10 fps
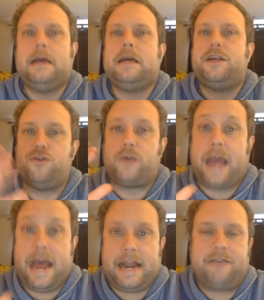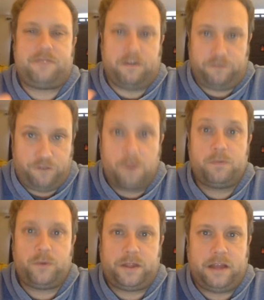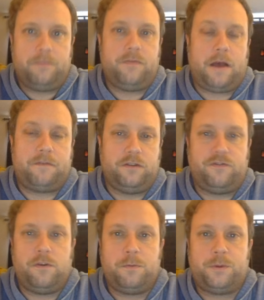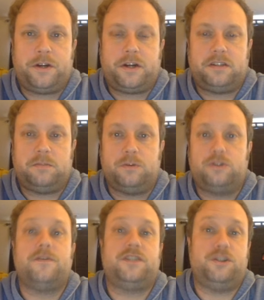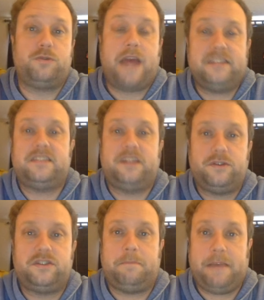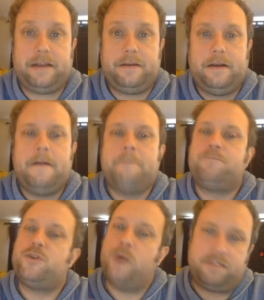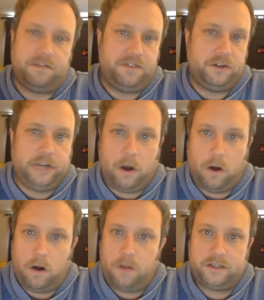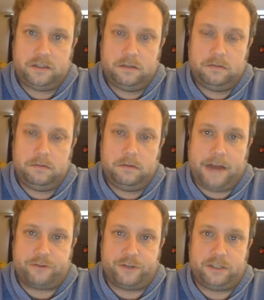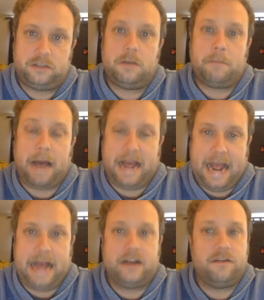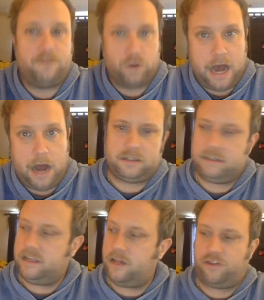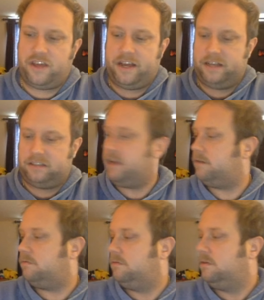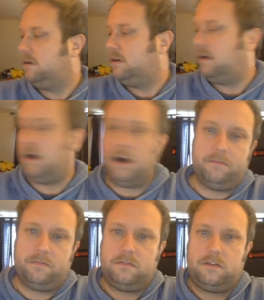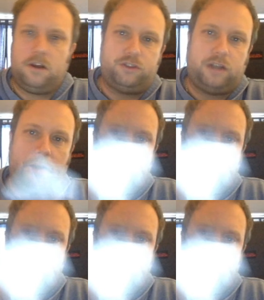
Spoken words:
You can, I've confirmed with them, I've confirmed with their customer service, you can still submit. You have to fill in all the entries by hand for now. The other thing is that, you know, shout out